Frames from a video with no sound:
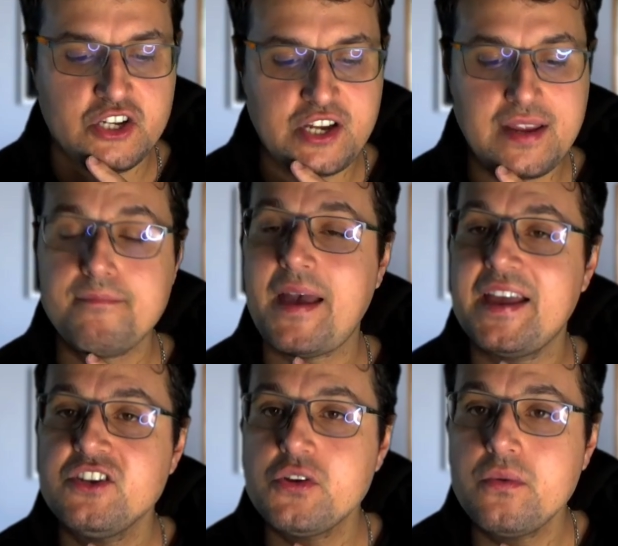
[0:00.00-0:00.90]
Jean
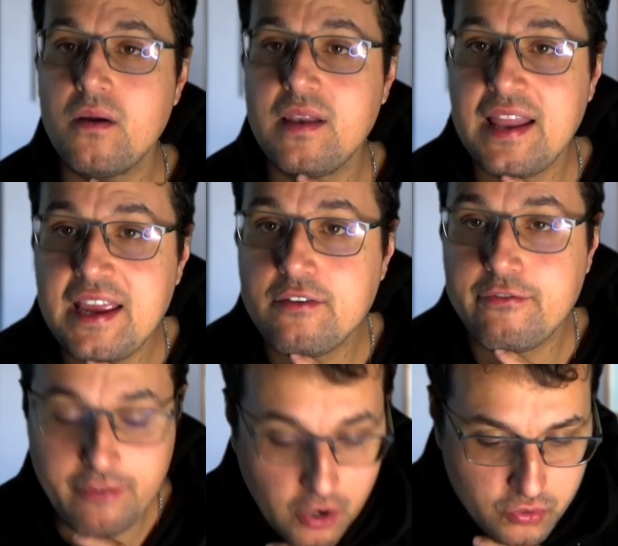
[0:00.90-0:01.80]
Pageau on lead
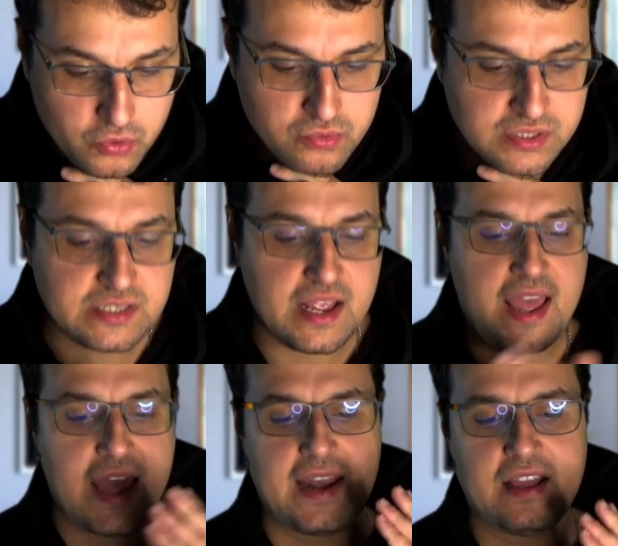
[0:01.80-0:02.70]
vocals,
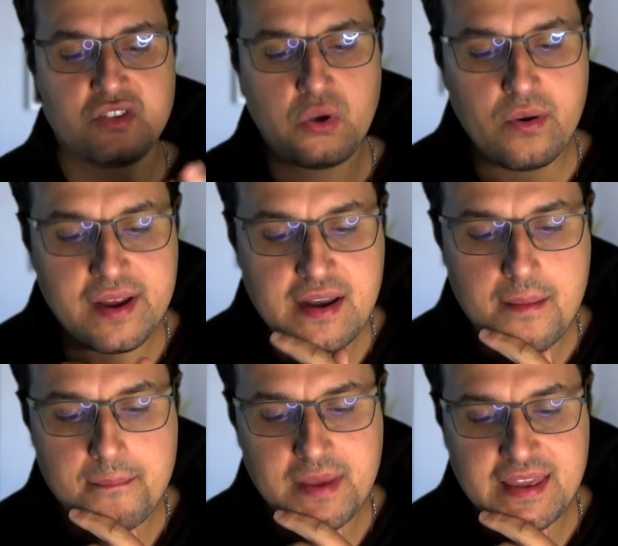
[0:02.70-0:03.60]
and Antoine
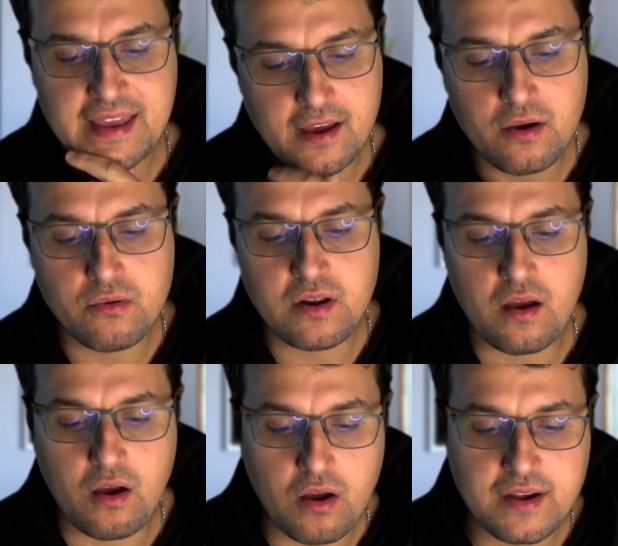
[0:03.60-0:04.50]
Mikald
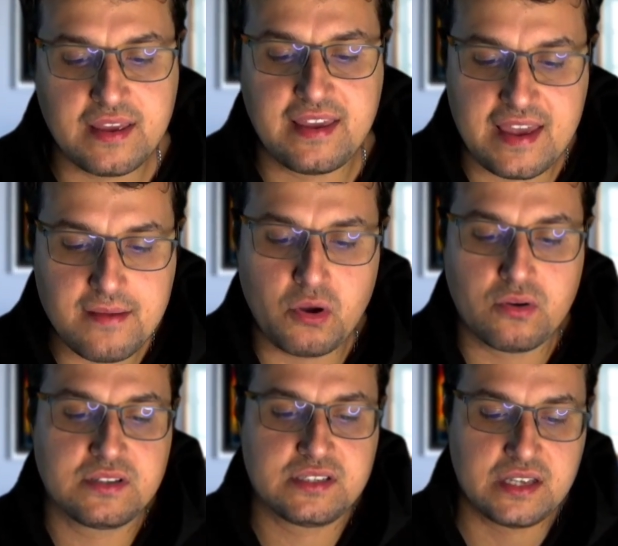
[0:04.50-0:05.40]
on
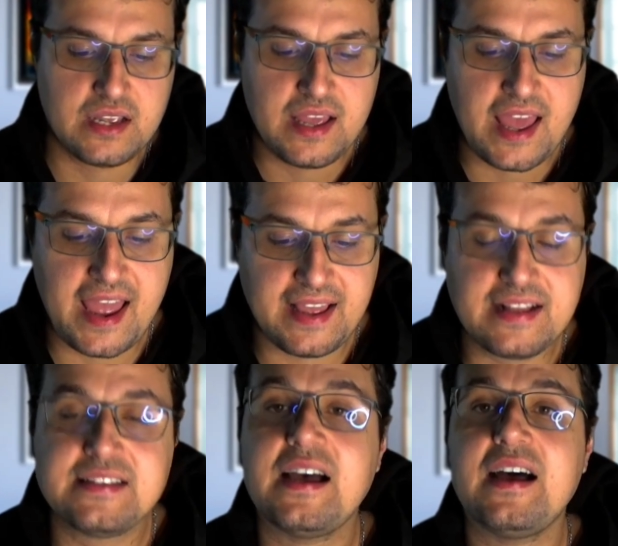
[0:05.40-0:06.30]
keyboards and
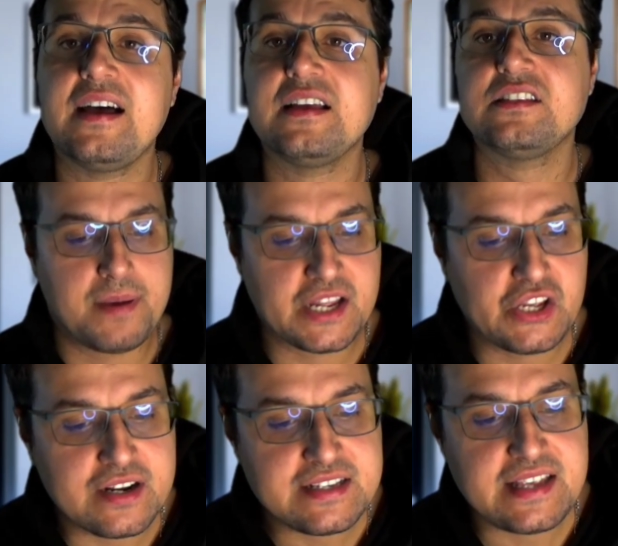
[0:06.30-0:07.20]
guitars. But I
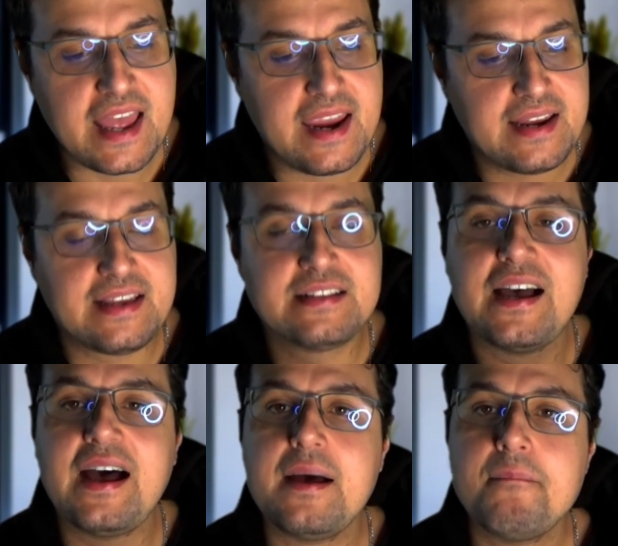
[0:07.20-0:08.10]
gotta say, the
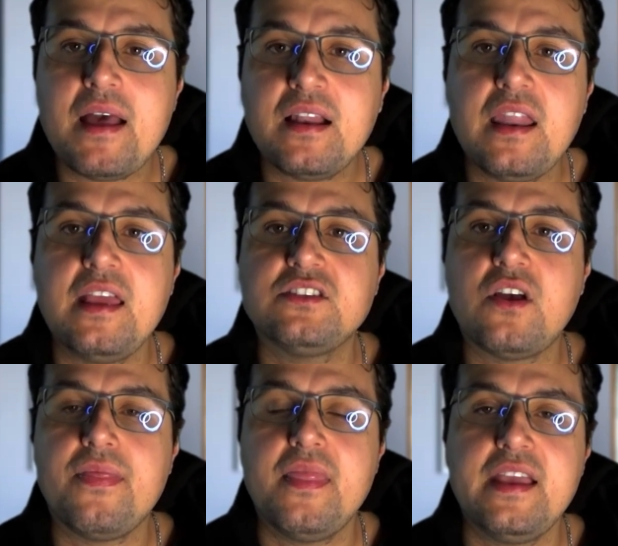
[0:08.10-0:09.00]
guitar melodies
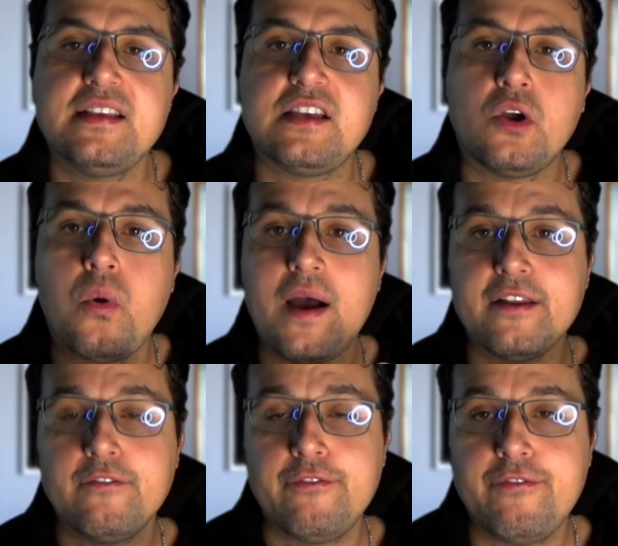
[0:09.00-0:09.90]
on this are quite
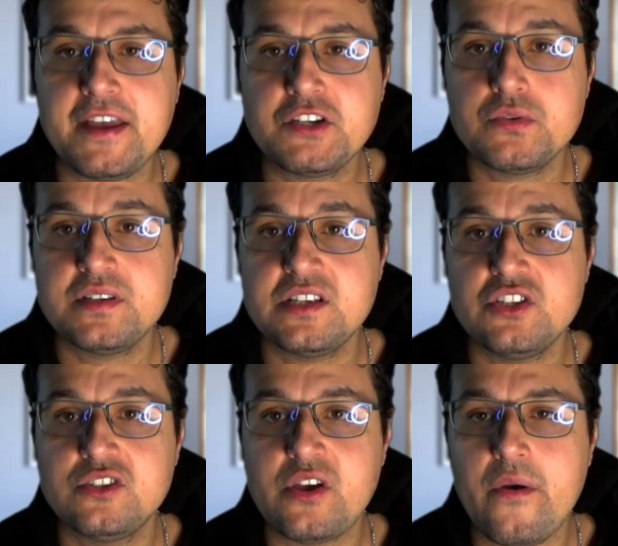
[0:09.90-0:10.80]
infectious
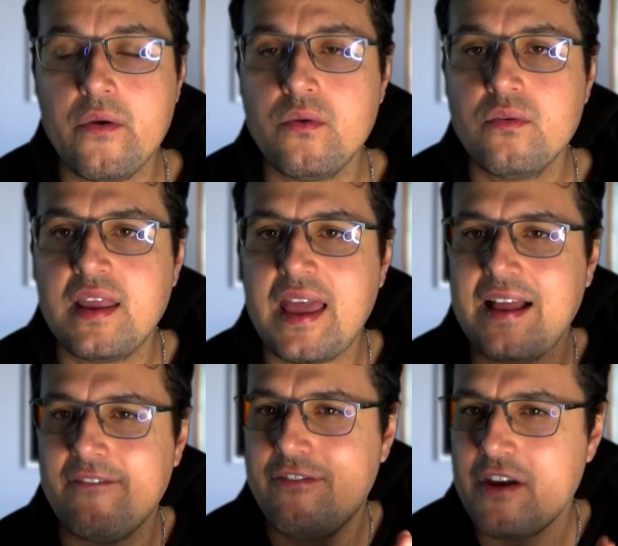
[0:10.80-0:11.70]
in tone,
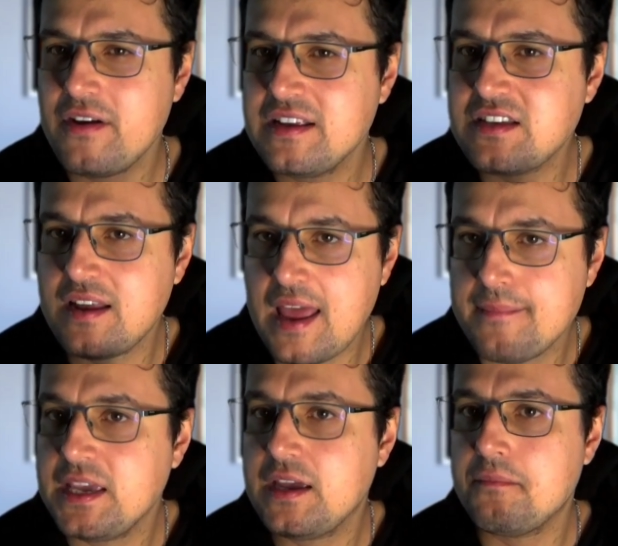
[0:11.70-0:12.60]
very
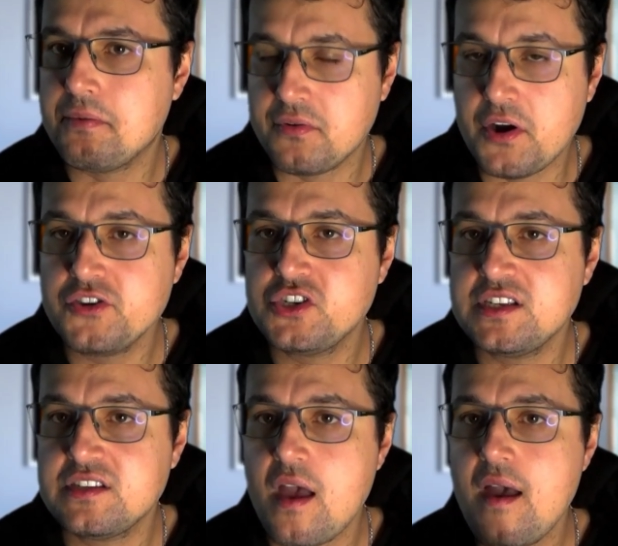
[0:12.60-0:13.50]
dynamic
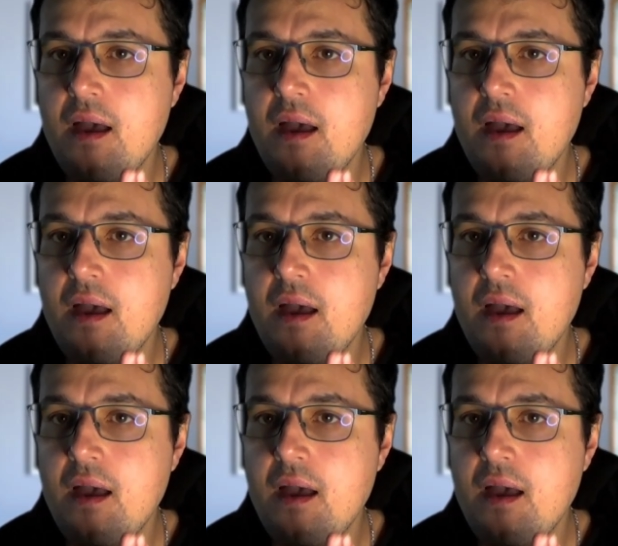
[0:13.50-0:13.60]
approaches